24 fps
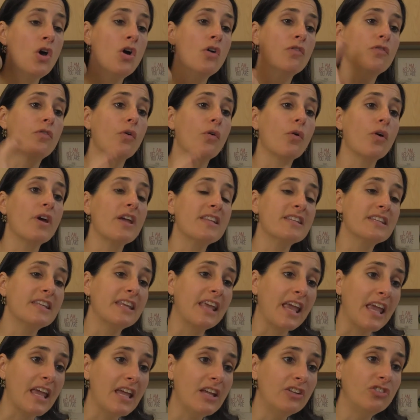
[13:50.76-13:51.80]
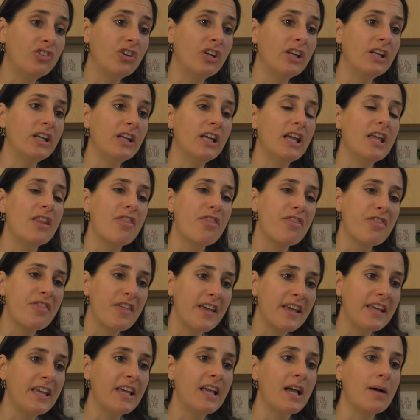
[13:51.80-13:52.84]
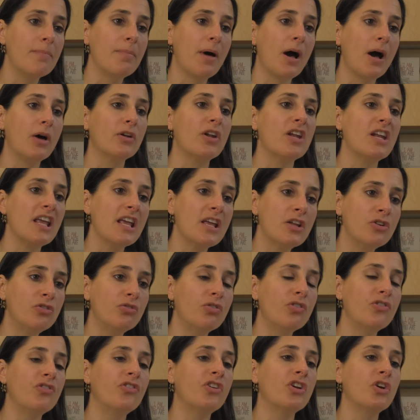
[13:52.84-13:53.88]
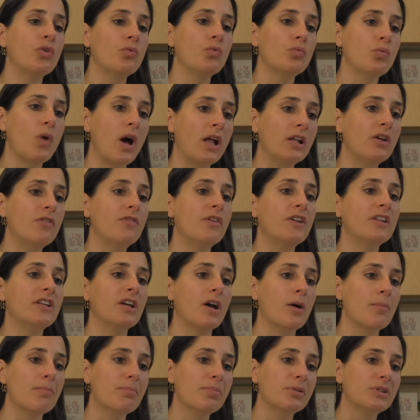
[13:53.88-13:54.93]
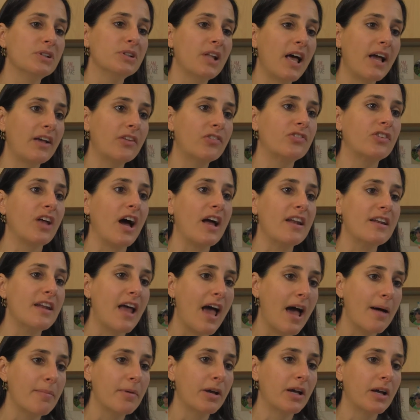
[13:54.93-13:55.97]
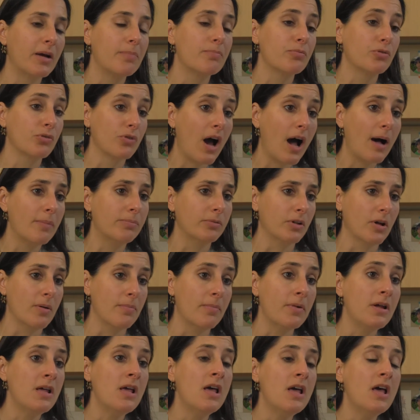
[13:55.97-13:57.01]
for engaging in thinking about an interesting, relevant, complex, dynamic problem